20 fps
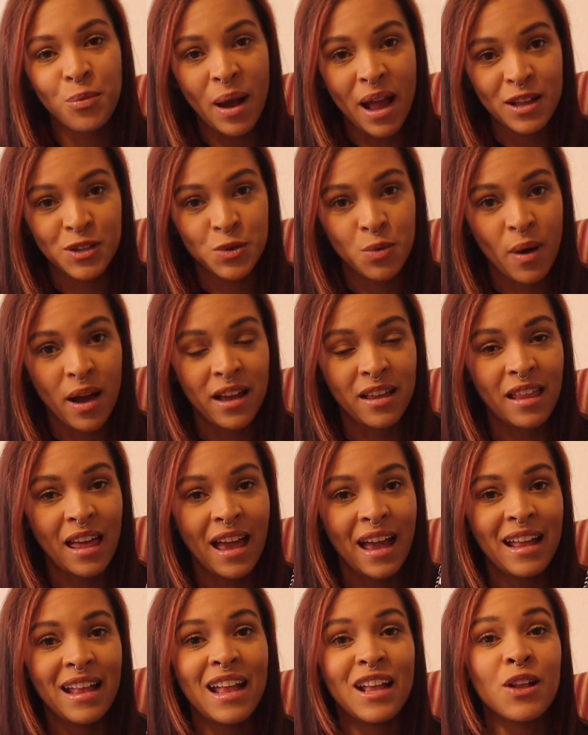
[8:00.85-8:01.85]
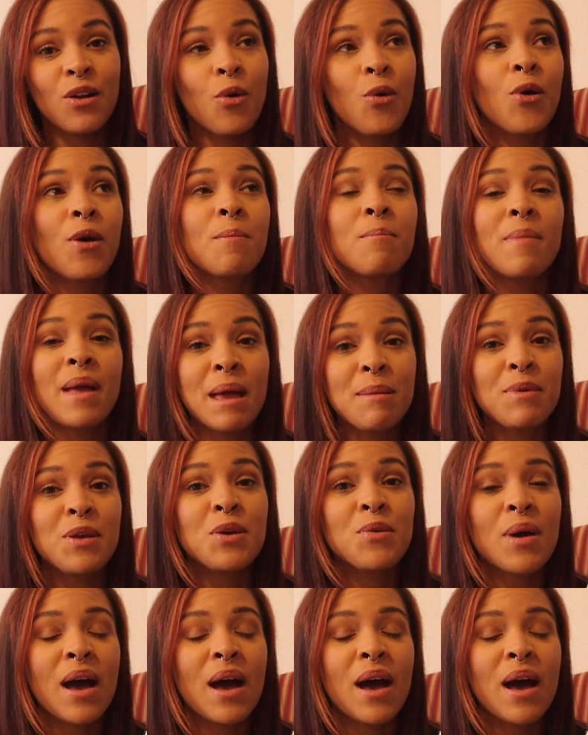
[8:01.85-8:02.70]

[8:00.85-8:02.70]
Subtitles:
read Twilight, or maybe you